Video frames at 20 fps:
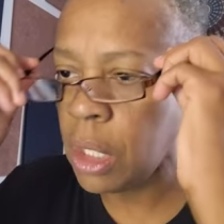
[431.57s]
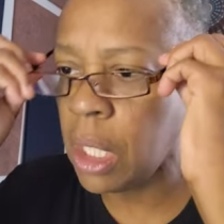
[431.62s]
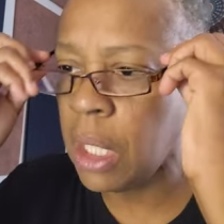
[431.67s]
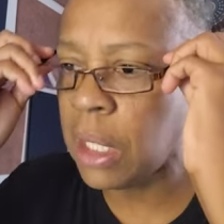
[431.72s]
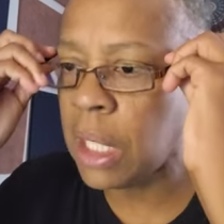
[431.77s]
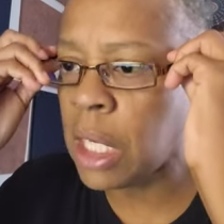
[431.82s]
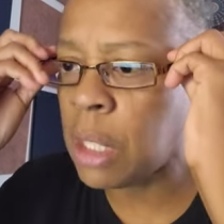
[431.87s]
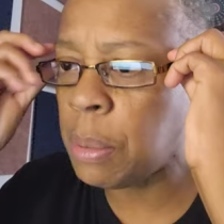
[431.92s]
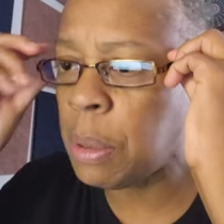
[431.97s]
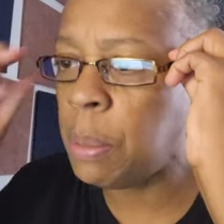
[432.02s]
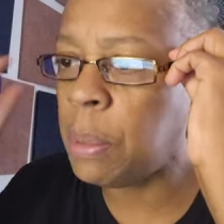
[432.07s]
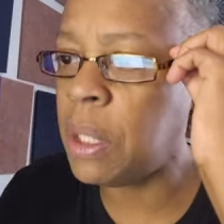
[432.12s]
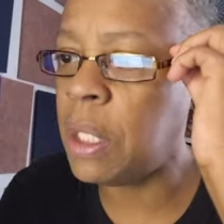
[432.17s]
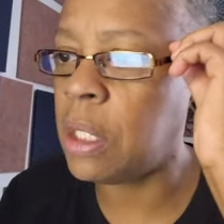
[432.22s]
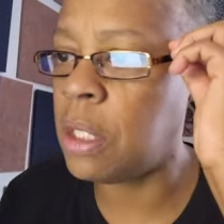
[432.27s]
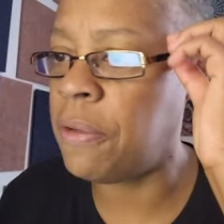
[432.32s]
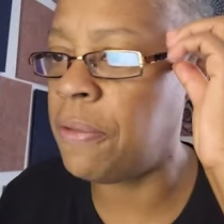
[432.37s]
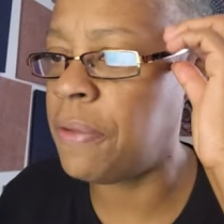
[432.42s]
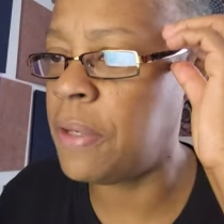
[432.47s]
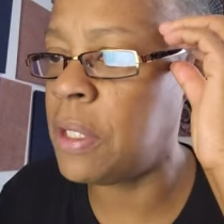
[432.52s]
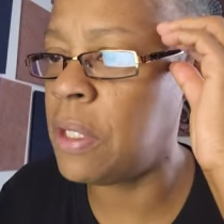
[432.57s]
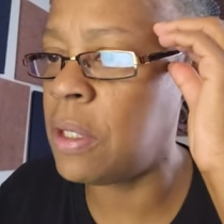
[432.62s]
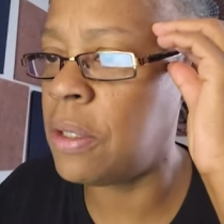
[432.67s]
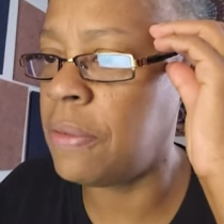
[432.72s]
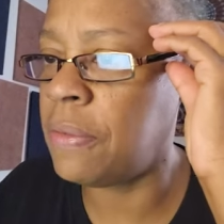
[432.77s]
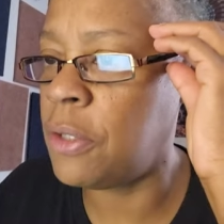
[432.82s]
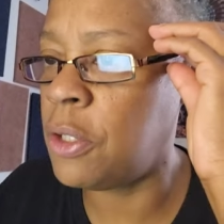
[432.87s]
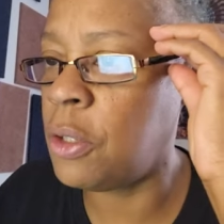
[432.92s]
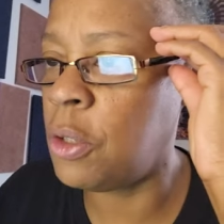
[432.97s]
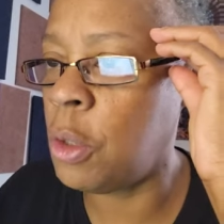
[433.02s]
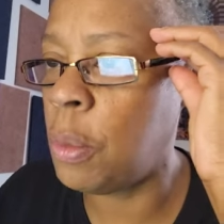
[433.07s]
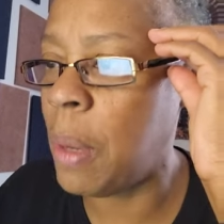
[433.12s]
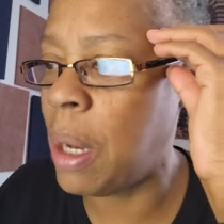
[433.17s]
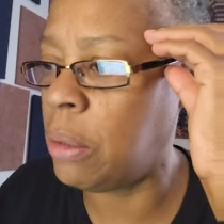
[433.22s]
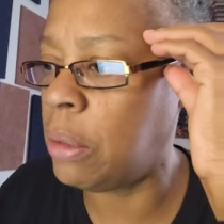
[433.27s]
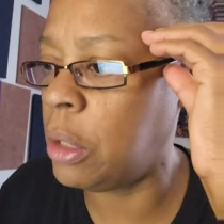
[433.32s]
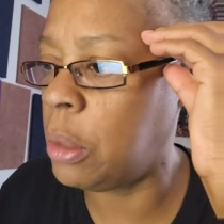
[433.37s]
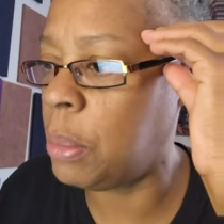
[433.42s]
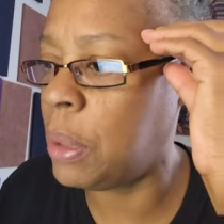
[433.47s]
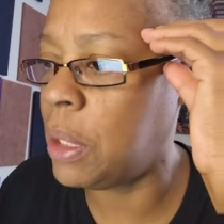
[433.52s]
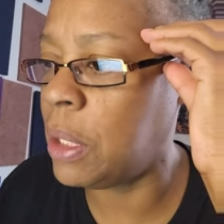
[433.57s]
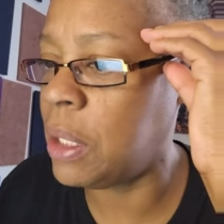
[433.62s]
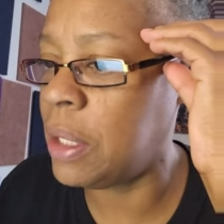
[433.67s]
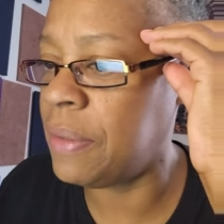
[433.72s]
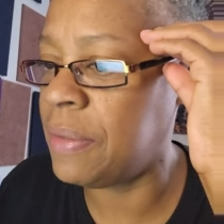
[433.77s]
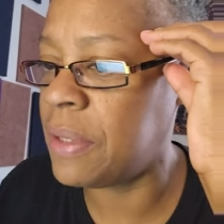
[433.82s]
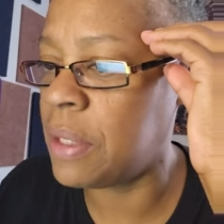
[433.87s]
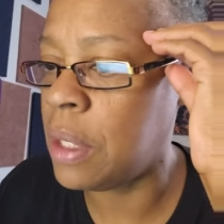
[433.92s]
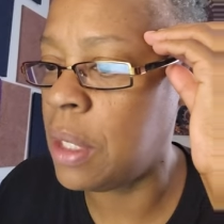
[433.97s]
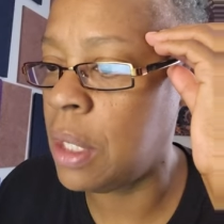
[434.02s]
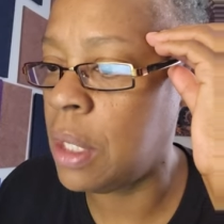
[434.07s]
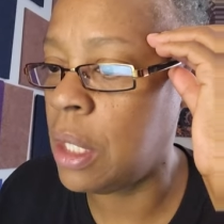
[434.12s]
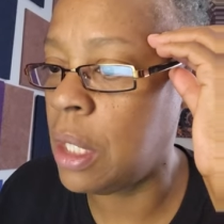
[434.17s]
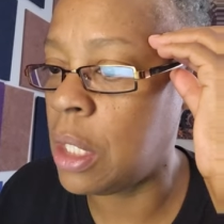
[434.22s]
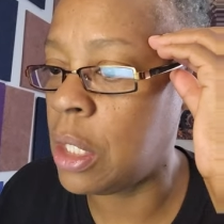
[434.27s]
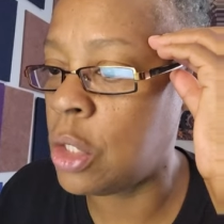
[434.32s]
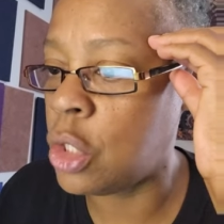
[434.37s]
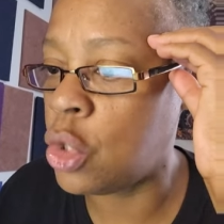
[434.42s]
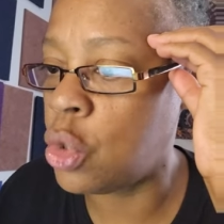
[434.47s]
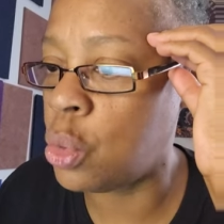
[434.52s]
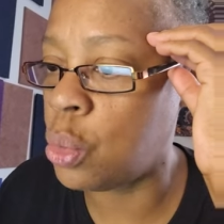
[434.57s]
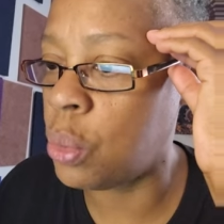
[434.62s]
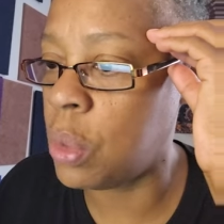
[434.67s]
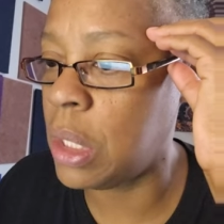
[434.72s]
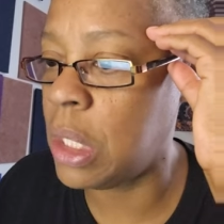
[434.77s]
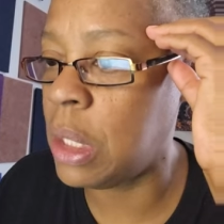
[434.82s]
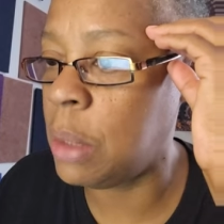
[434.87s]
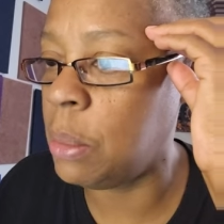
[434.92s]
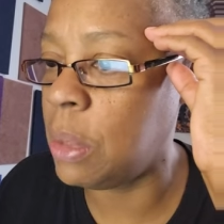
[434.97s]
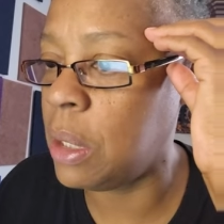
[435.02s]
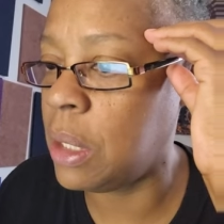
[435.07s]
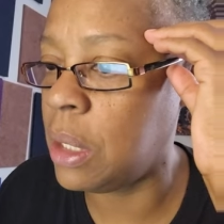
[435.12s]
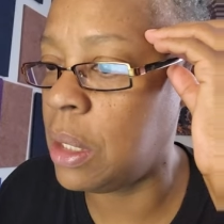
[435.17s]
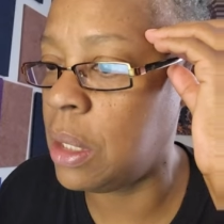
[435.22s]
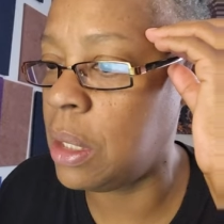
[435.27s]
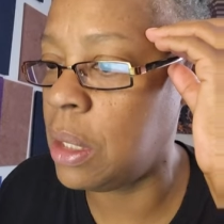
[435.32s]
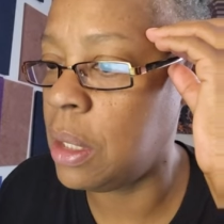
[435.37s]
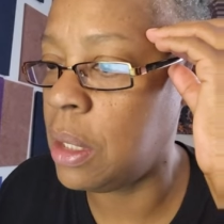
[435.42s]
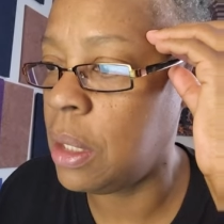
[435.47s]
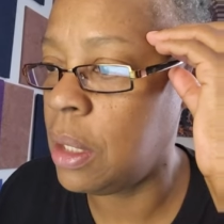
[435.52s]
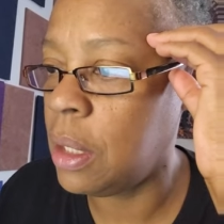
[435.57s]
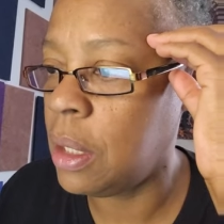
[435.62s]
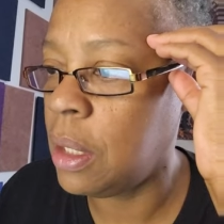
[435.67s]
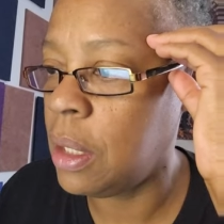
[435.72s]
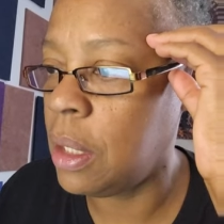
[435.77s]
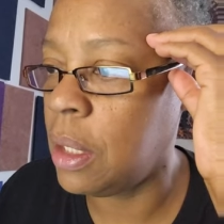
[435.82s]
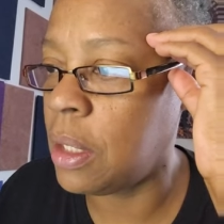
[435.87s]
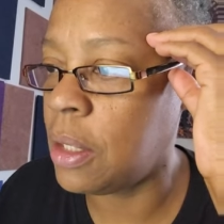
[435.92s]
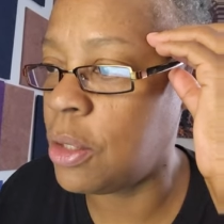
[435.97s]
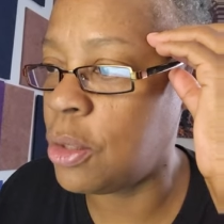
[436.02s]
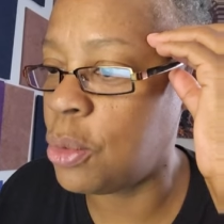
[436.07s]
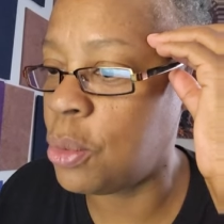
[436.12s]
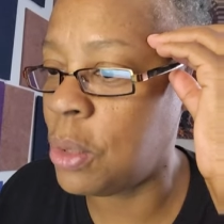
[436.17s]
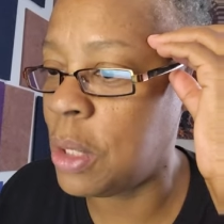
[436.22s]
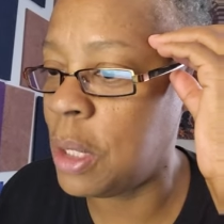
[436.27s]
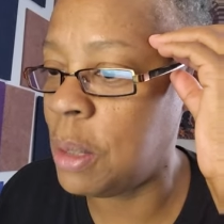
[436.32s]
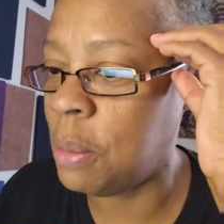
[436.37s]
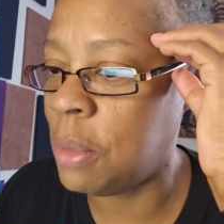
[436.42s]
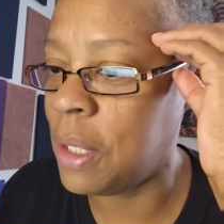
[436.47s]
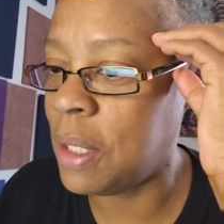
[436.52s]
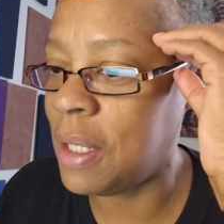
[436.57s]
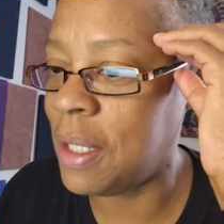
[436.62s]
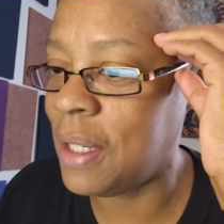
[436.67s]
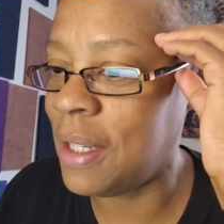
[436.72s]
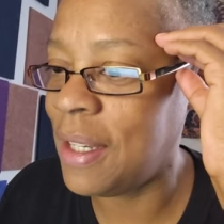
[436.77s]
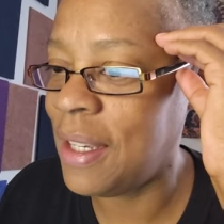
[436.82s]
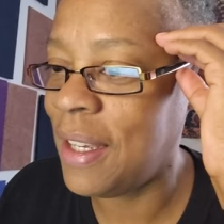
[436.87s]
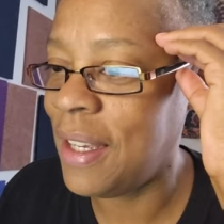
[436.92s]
And a lot of people get defensive too about their beliefs. Extremely, extremely.